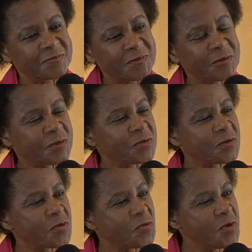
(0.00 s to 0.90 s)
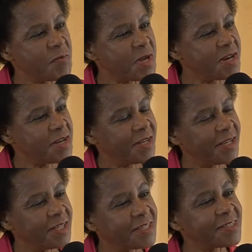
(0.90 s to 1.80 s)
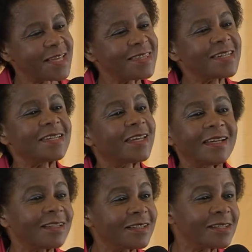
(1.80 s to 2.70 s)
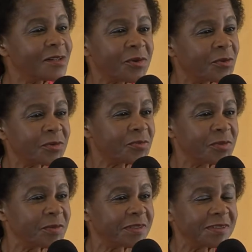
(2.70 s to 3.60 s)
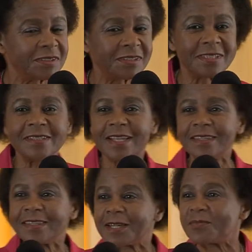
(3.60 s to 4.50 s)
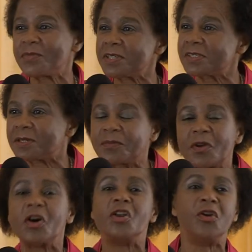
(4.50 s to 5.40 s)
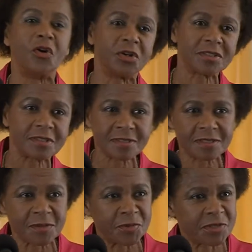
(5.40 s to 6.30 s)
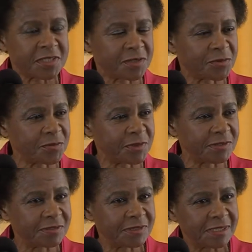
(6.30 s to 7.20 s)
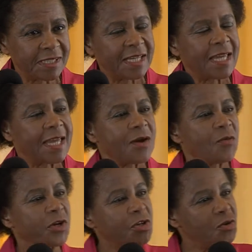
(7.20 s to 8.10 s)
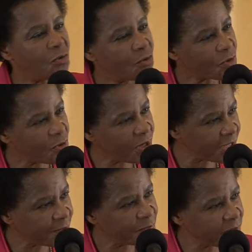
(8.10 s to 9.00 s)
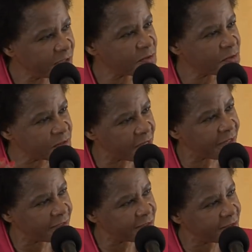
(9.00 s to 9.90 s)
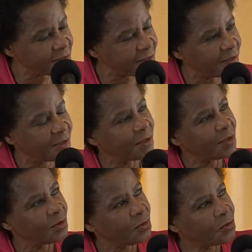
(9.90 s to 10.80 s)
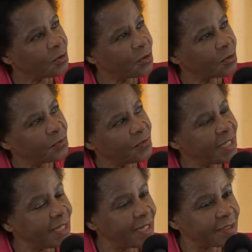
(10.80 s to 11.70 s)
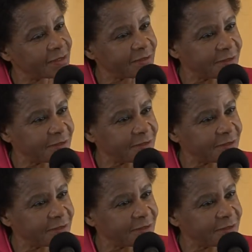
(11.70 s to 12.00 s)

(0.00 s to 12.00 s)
Because women, there's nothing inherently wrong with women. There's nothing that makes them not support other women. When you grow up in a society of layers